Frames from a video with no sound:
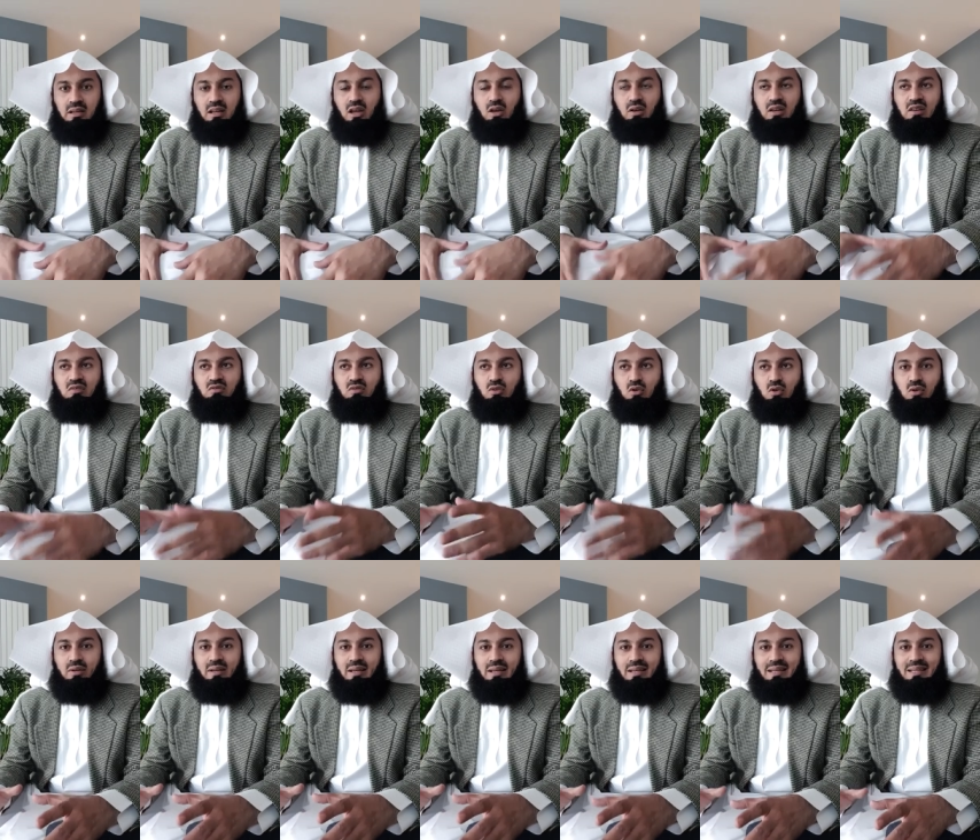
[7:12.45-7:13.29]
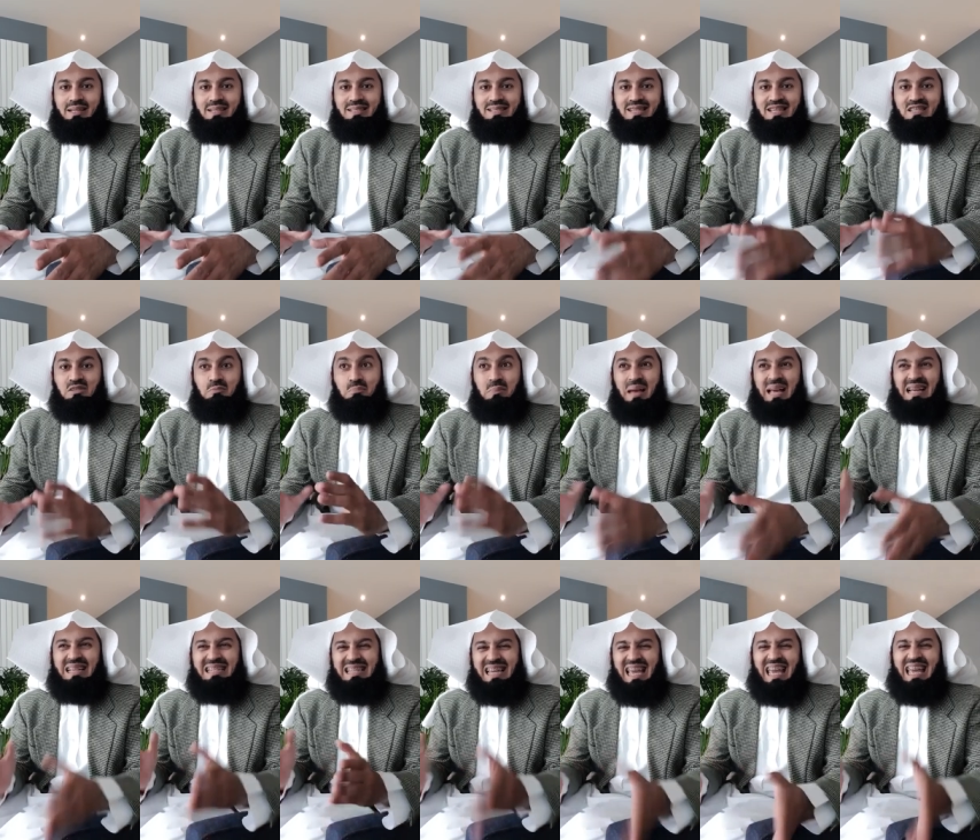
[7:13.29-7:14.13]
Now, if you look at it, it says
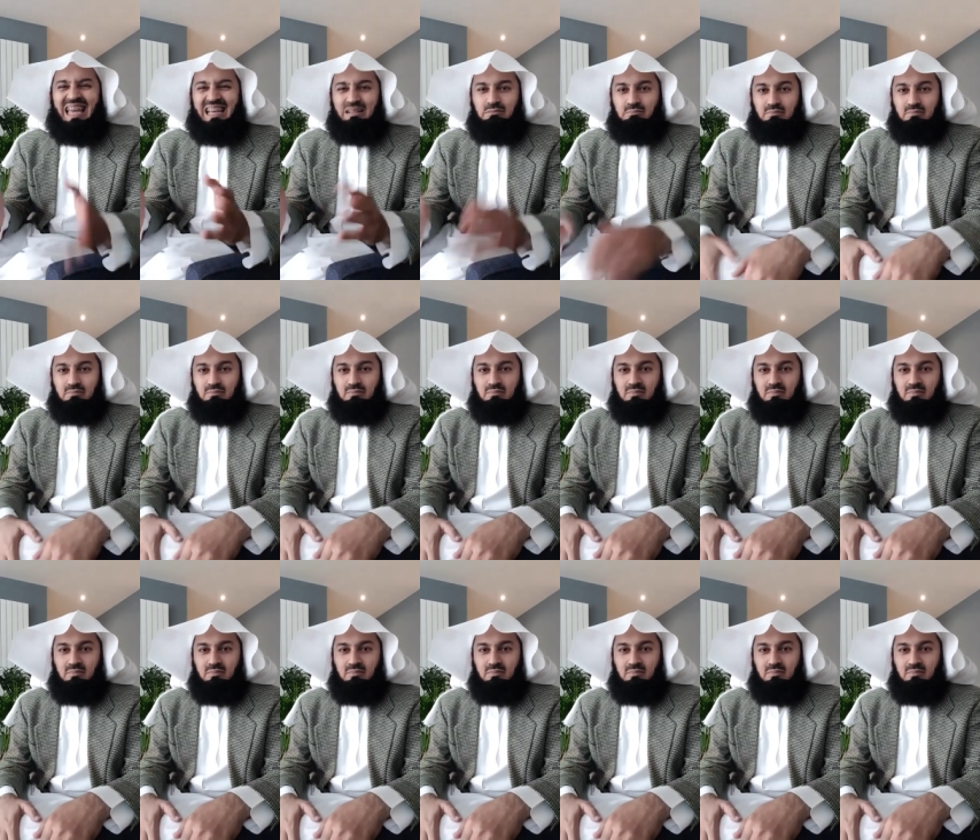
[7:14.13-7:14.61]
max air.